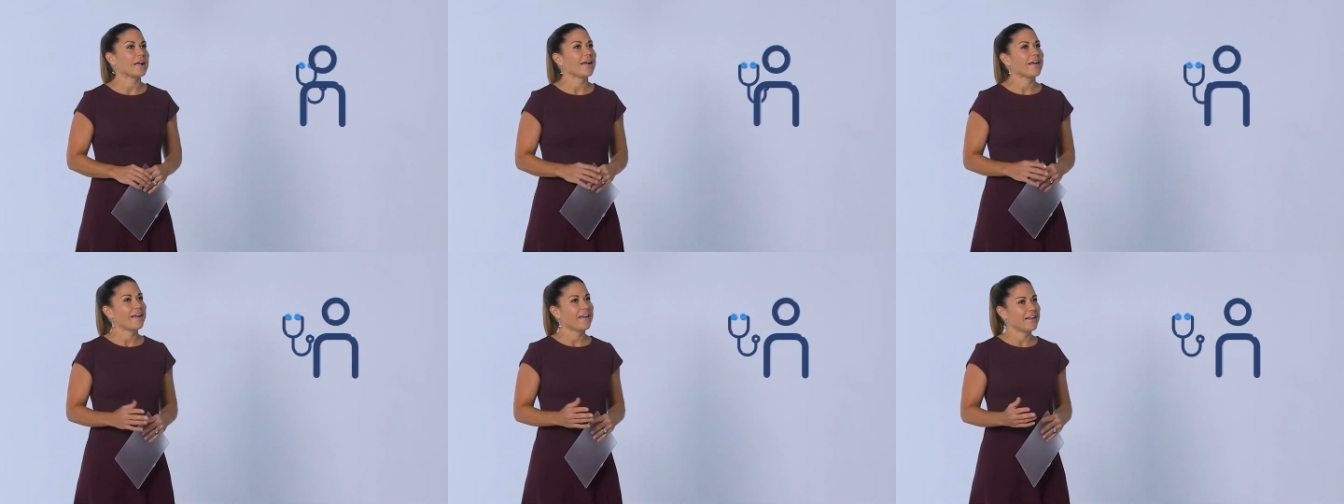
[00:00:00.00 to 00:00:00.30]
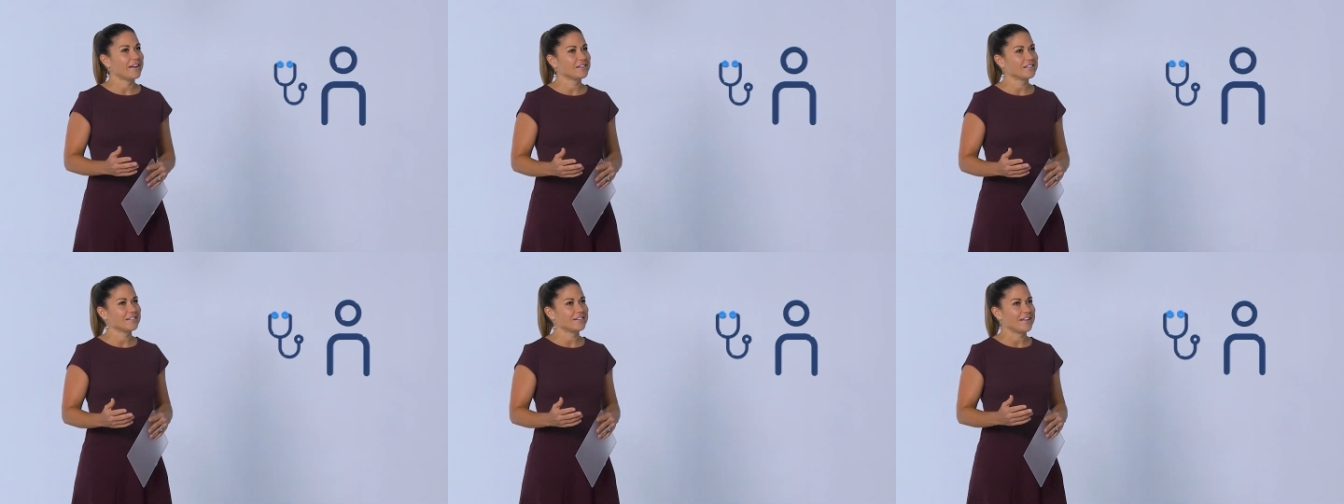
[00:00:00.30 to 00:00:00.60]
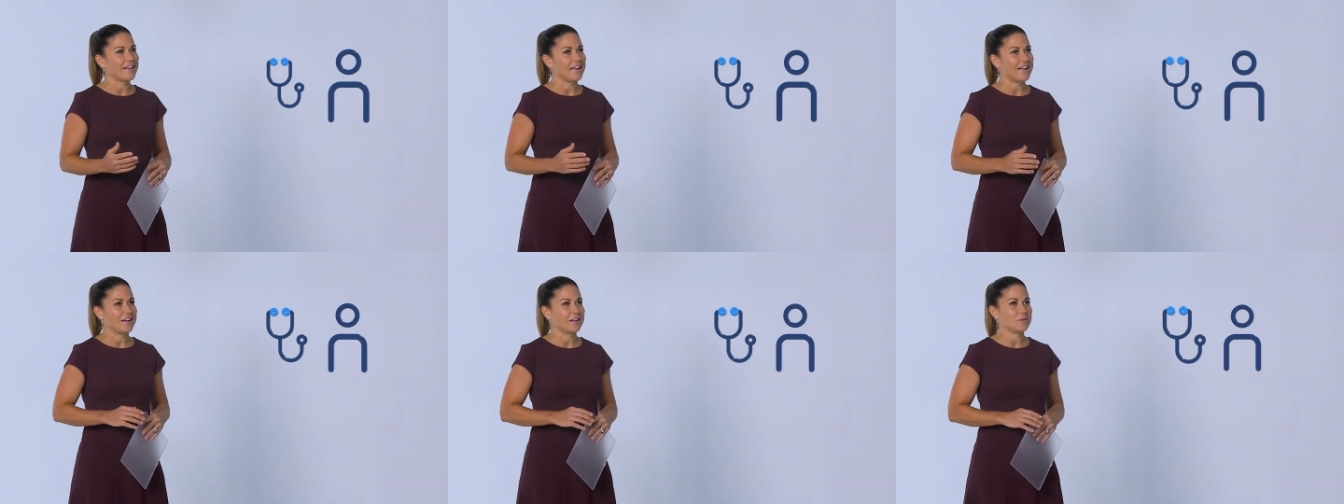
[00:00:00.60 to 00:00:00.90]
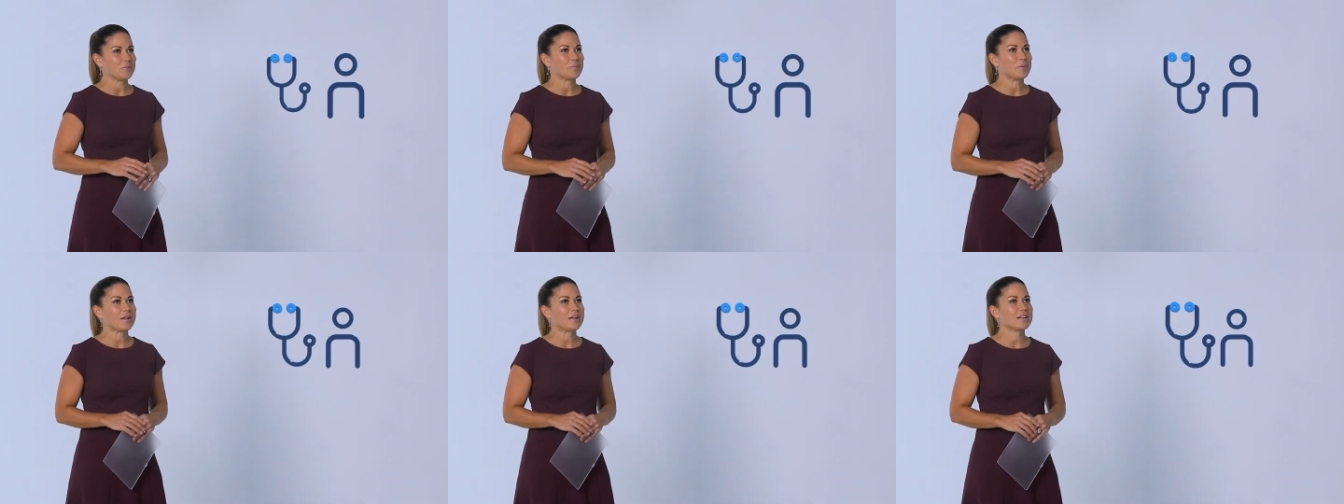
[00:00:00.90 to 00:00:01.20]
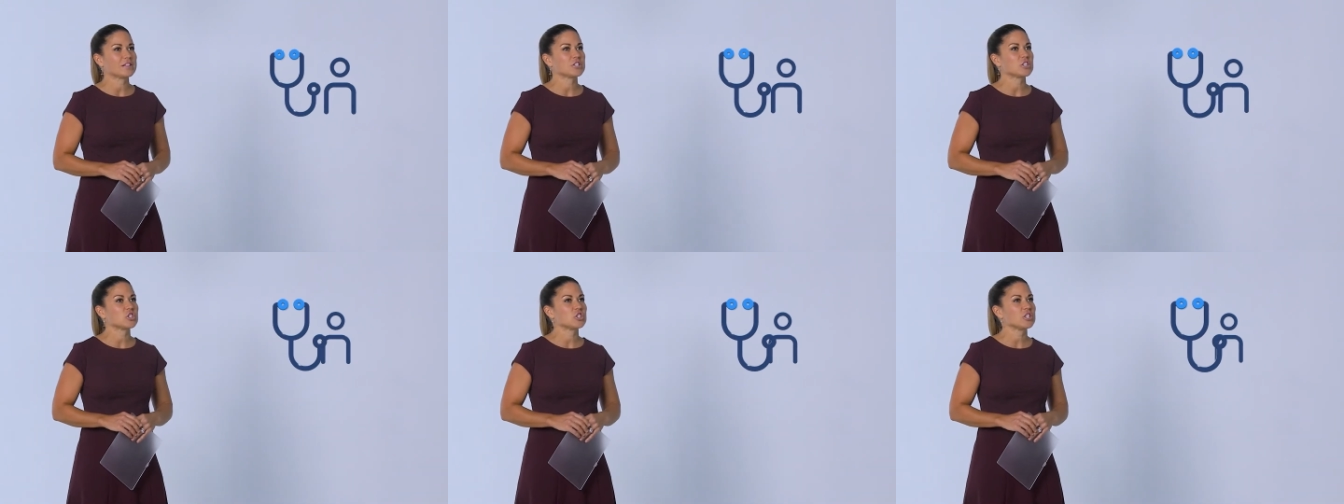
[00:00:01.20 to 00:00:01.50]
hand in hand
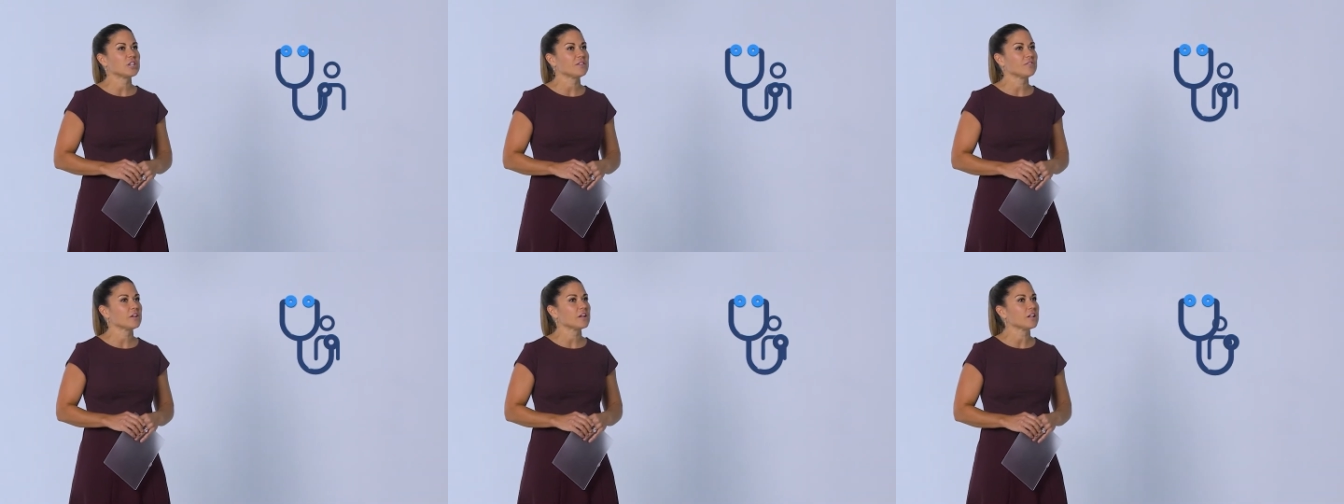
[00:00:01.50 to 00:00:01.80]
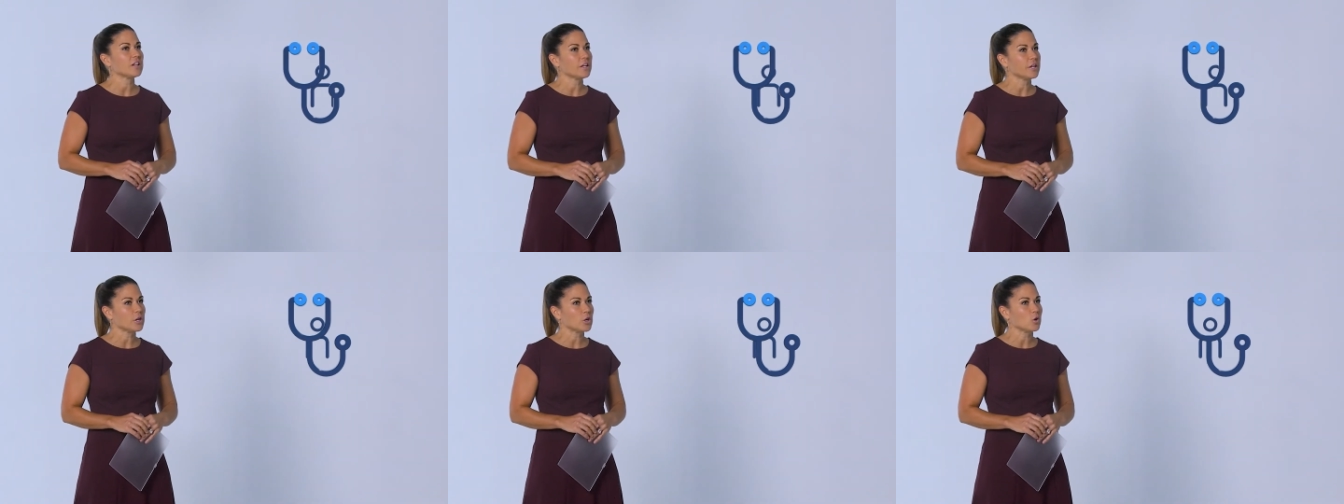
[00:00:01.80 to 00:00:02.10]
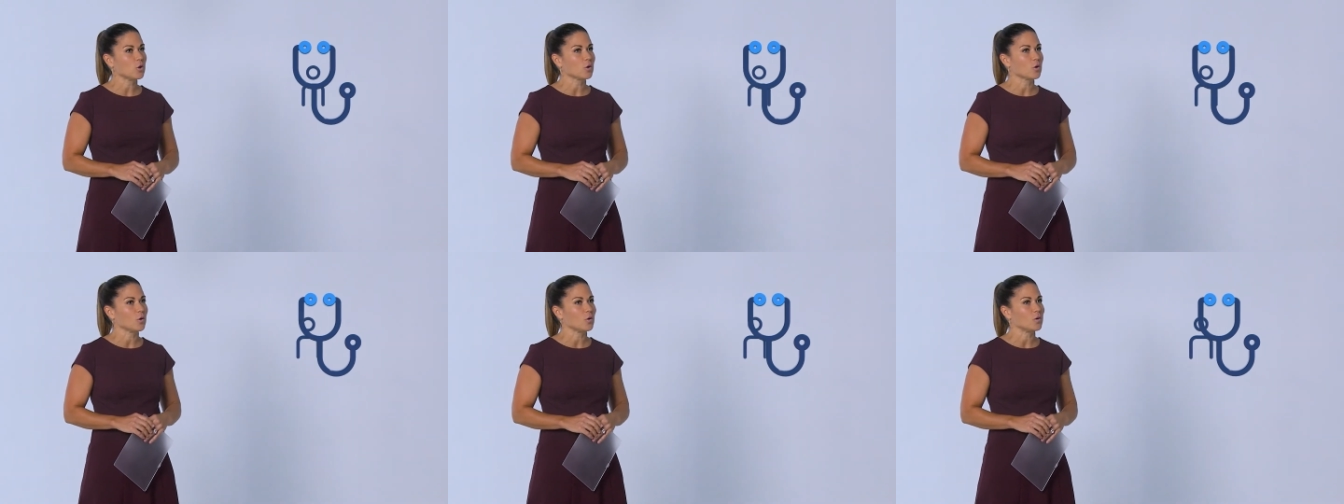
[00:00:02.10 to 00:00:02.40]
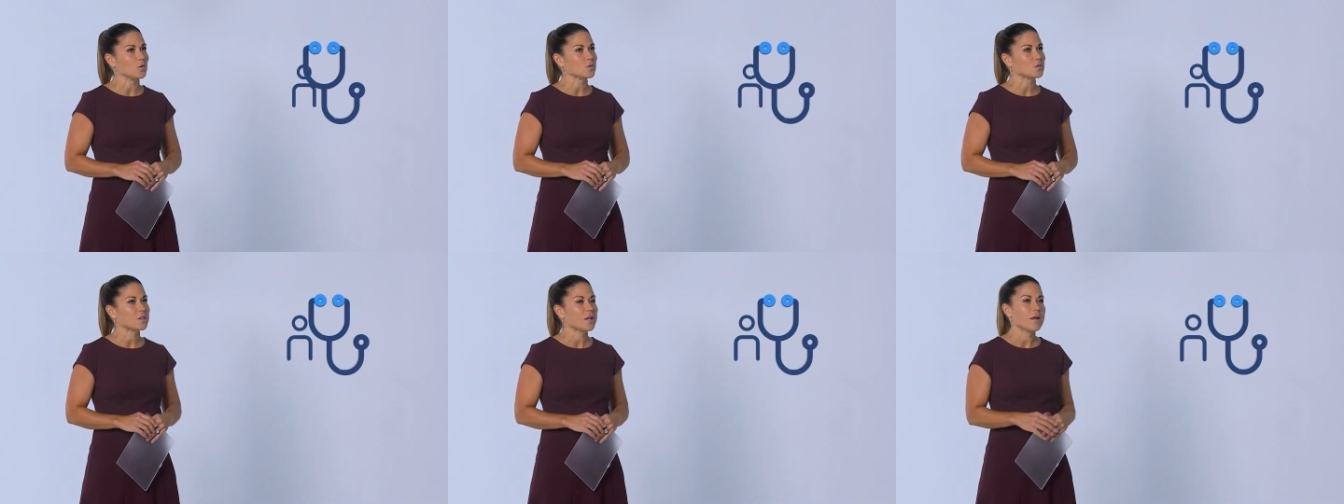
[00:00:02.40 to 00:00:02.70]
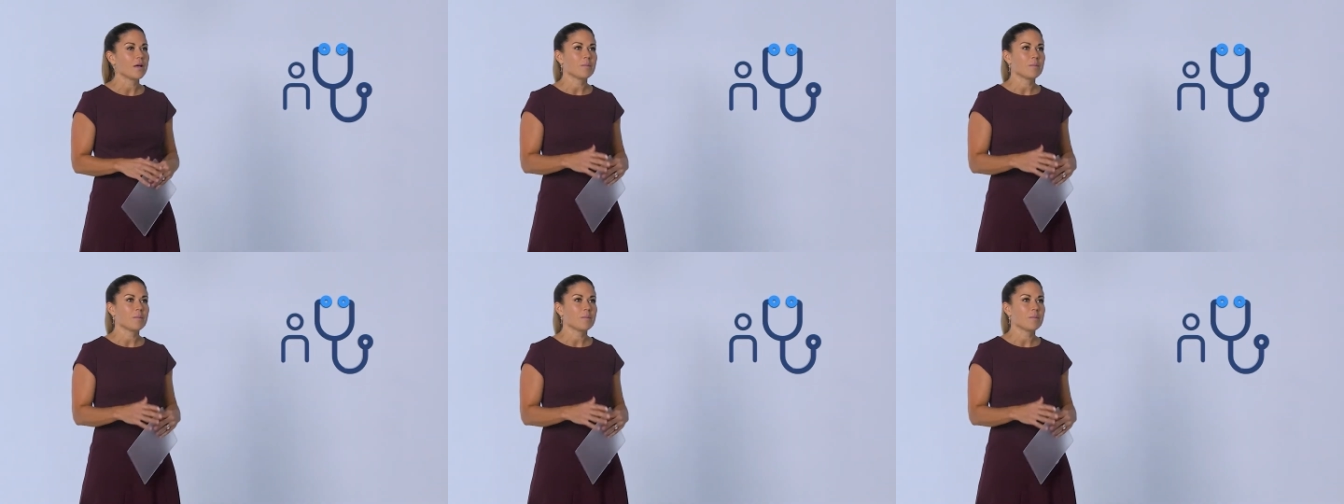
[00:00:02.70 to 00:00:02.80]
because achieving clinical goals